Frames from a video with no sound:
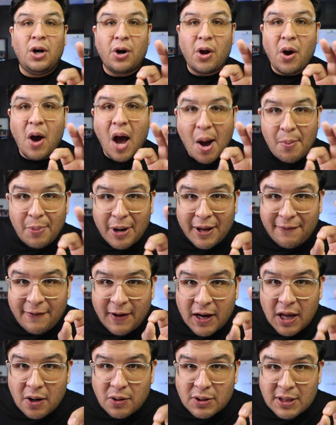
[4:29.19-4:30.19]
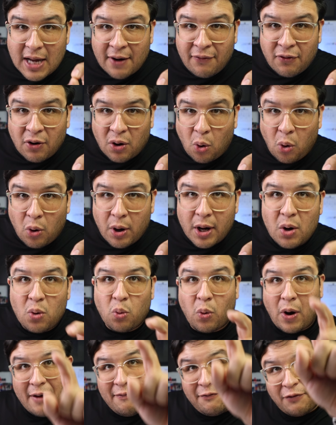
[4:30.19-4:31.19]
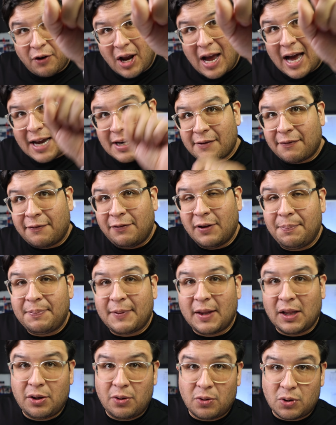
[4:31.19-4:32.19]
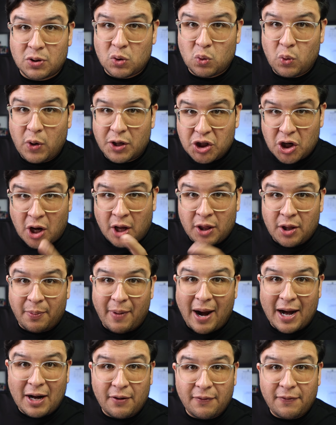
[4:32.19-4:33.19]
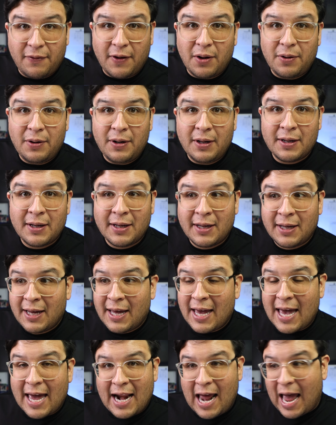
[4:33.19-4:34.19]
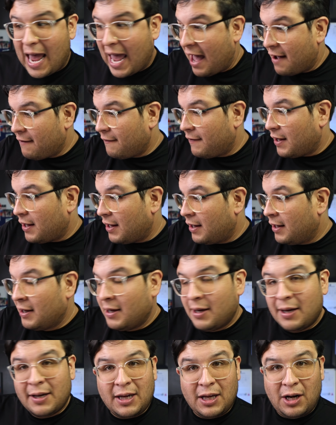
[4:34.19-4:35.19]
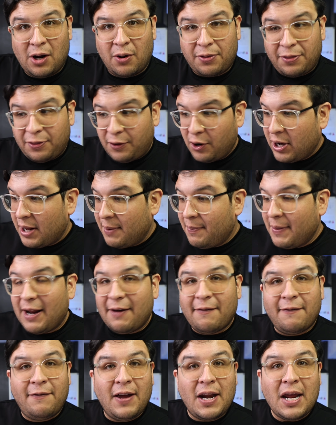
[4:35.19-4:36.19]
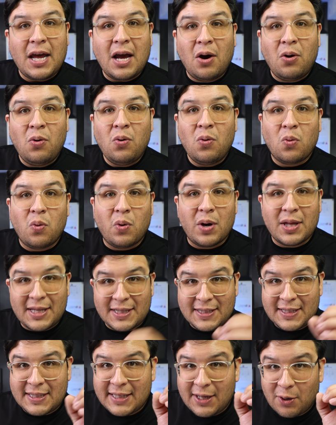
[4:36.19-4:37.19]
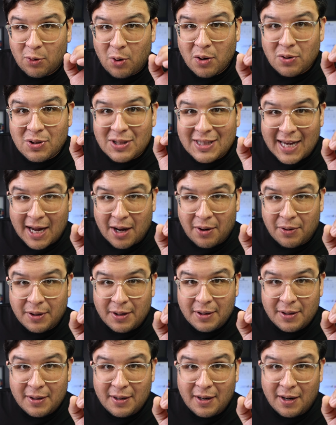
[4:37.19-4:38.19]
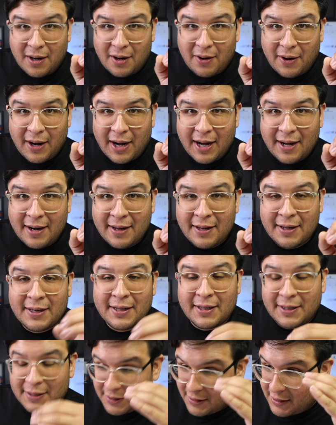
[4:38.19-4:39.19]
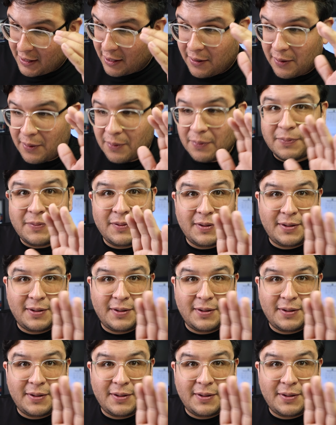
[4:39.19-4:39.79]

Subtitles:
don't know how many videos I've recorded where I forgot to flip the little switch on the microphone, and I have a, 30-minute video with zero sound, all right? So